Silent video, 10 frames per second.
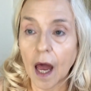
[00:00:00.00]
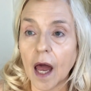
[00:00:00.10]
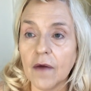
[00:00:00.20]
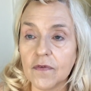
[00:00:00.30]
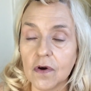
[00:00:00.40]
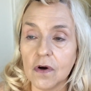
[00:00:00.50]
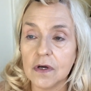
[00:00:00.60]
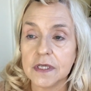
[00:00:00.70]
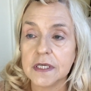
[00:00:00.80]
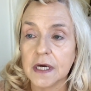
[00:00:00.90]
I've
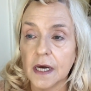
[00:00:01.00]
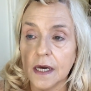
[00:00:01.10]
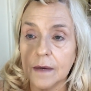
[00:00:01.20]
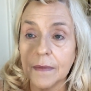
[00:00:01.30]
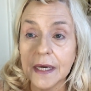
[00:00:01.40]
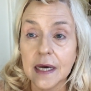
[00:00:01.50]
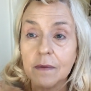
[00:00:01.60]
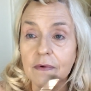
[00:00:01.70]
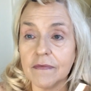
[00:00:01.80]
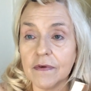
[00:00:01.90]
got
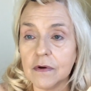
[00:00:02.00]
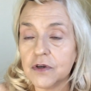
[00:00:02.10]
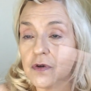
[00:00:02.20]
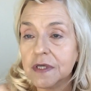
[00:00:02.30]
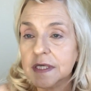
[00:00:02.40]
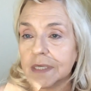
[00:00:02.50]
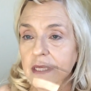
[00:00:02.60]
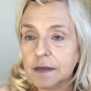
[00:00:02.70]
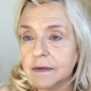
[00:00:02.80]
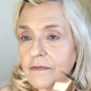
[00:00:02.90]
Makeup Revolution, you can see
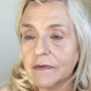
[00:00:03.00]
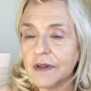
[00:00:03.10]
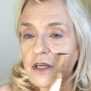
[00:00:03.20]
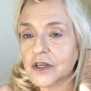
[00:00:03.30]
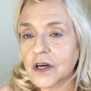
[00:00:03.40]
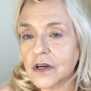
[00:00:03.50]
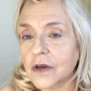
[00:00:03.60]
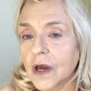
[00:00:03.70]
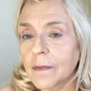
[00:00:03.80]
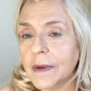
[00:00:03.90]
the reflection, can't
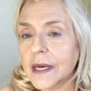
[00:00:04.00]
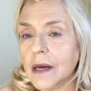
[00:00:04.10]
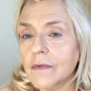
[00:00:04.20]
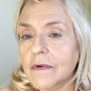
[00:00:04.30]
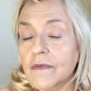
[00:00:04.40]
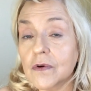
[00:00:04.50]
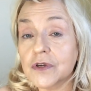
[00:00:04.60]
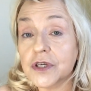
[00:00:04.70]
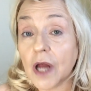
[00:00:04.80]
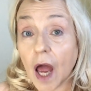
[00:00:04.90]
you? Makeup
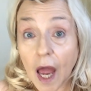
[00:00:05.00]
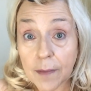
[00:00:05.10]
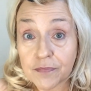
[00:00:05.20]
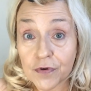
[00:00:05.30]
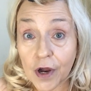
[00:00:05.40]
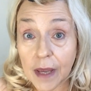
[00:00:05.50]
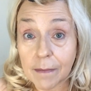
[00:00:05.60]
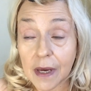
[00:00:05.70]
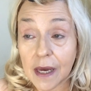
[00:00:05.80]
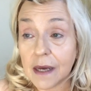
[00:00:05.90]
Revolution Eye
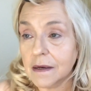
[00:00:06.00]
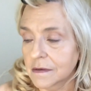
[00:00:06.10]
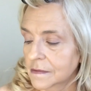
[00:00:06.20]
Primer.